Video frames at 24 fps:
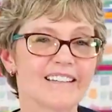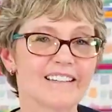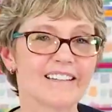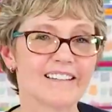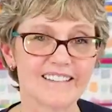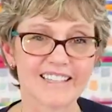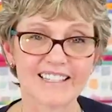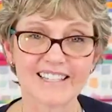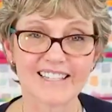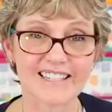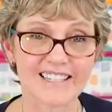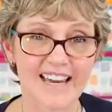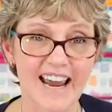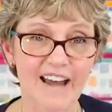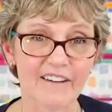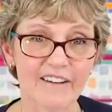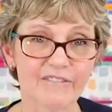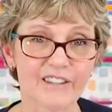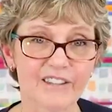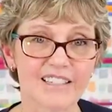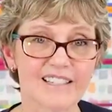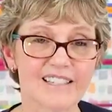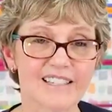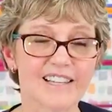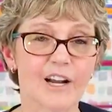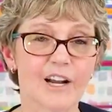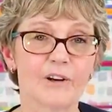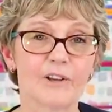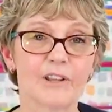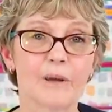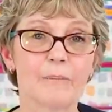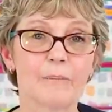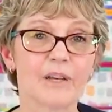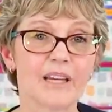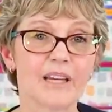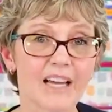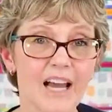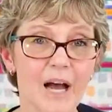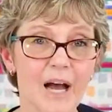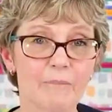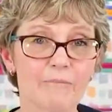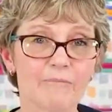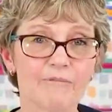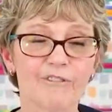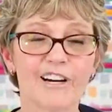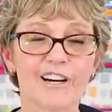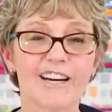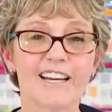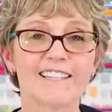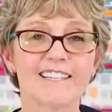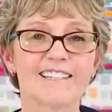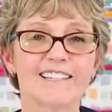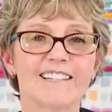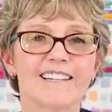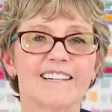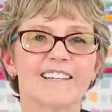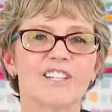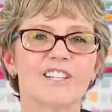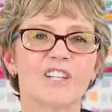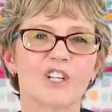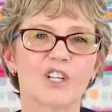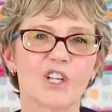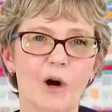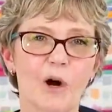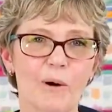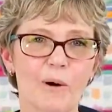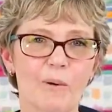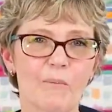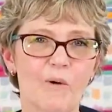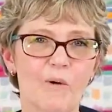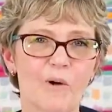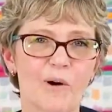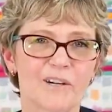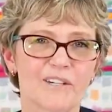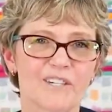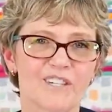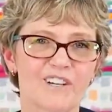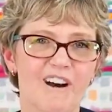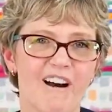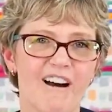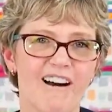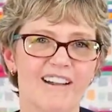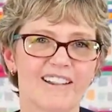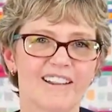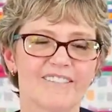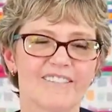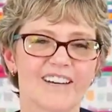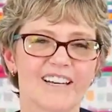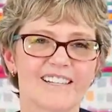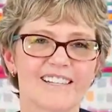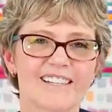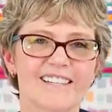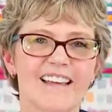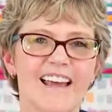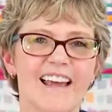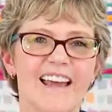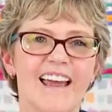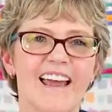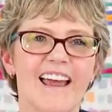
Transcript: the staff that's there that become friends is so important to all of us.